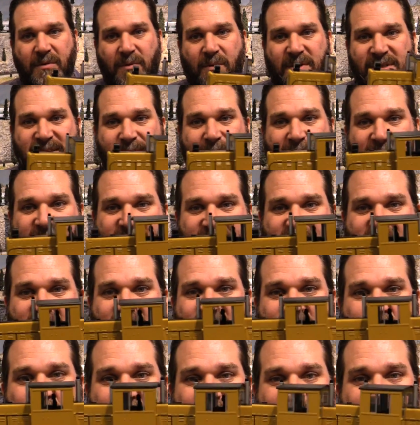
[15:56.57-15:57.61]
was about
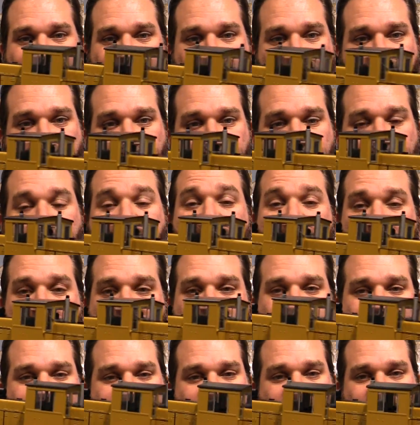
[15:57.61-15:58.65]
$2.25,
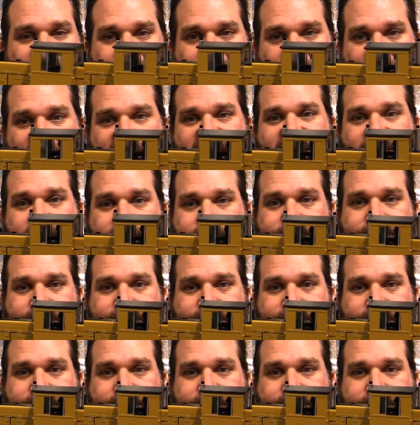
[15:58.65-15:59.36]
which was a good price.